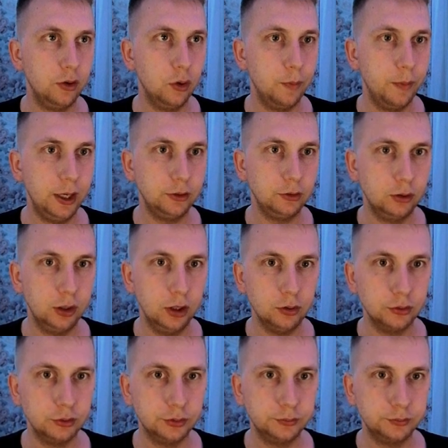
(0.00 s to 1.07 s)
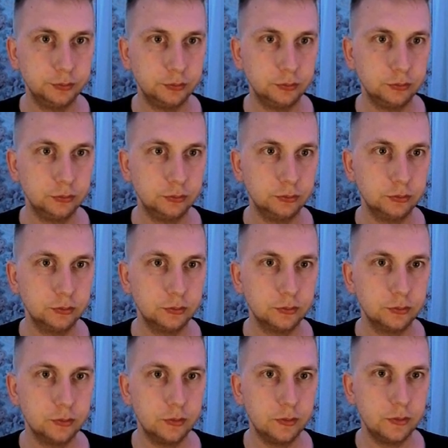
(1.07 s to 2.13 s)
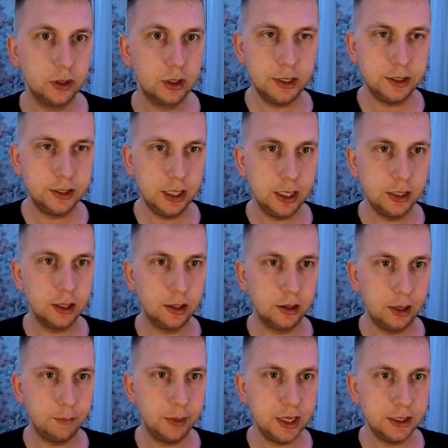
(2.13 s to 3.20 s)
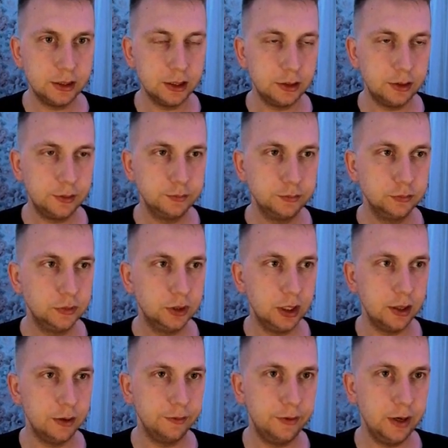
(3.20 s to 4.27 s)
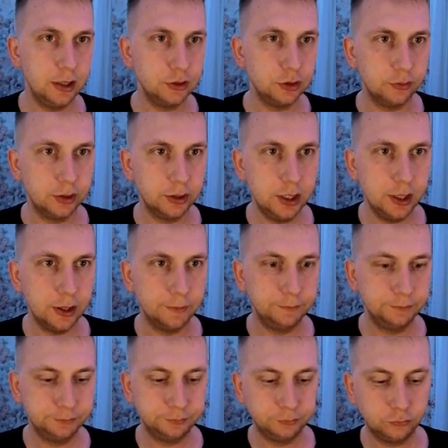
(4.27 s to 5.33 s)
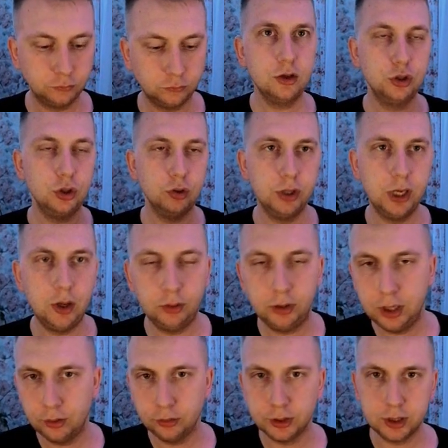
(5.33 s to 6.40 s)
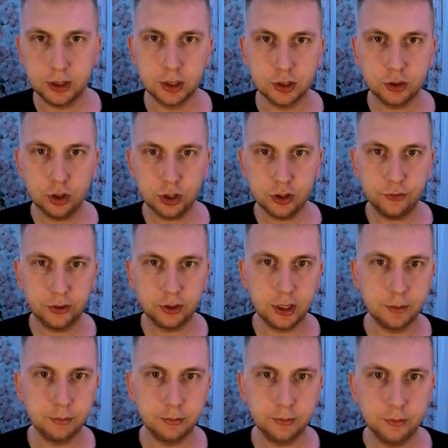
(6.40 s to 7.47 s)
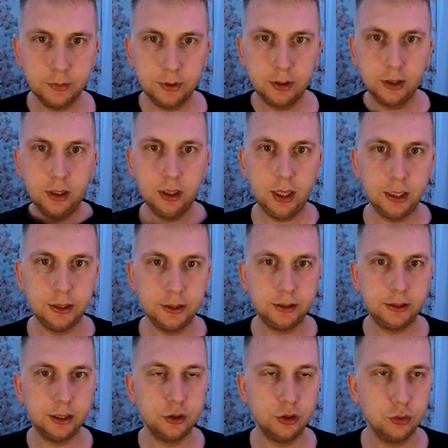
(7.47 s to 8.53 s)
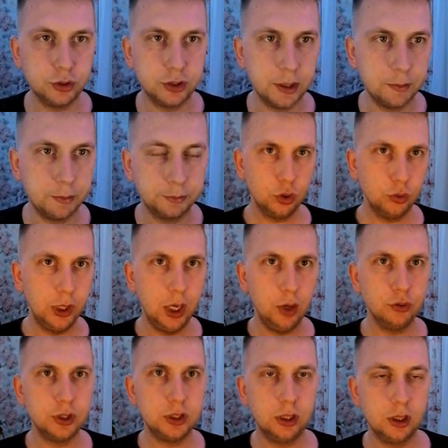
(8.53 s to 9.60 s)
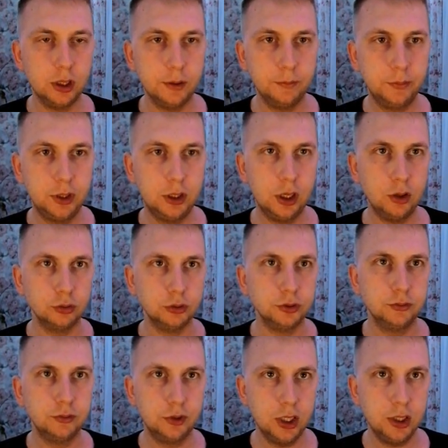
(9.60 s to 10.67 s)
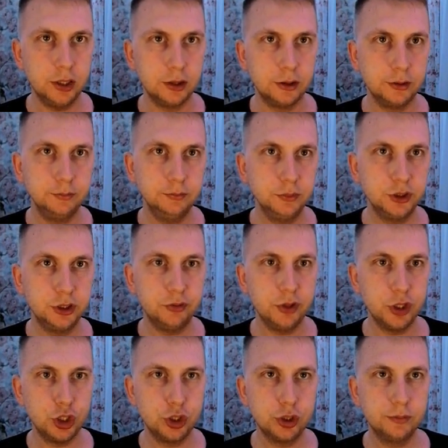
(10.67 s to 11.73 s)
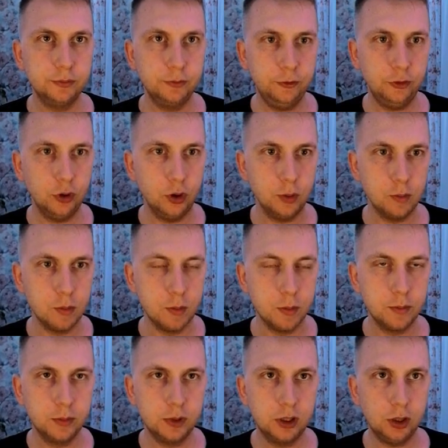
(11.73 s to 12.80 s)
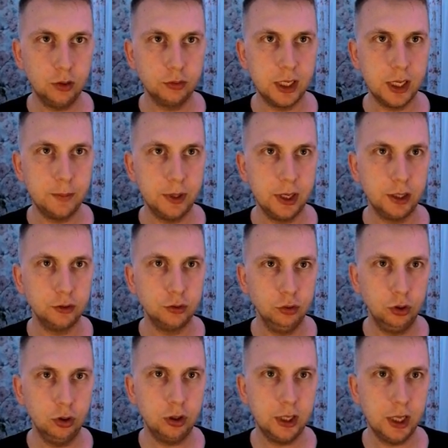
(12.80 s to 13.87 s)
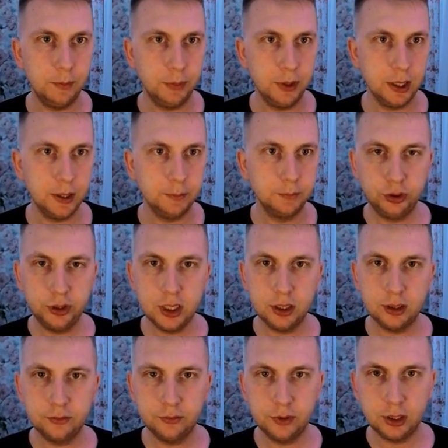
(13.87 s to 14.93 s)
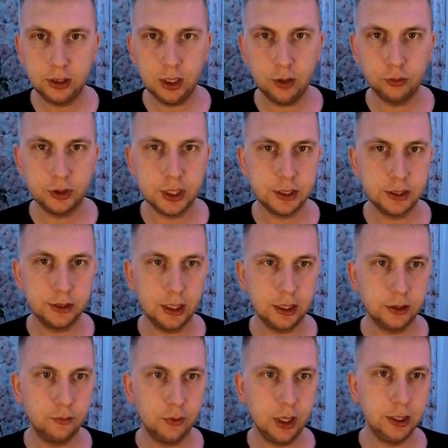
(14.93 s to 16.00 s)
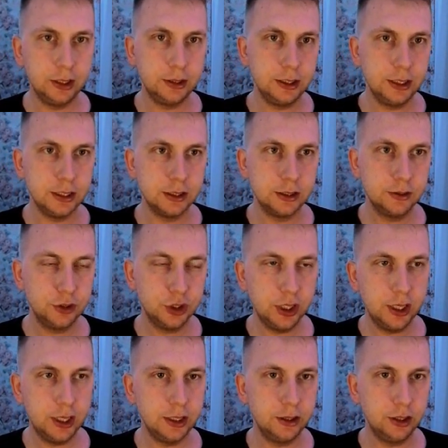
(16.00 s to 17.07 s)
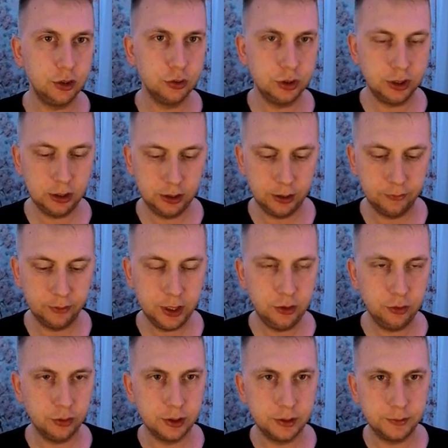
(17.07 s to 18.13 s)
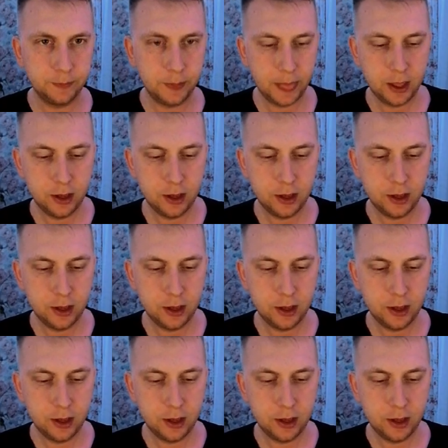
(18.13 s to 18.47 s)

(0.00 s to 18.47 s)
I go back to Claude and say that I pasted the files over there, so now Claude is gonna search for them and it can use them. So now it's gonna Claude run it, switch from Claude API to Grok API. Good thing in Claude is that while it is generating, you still can write to it.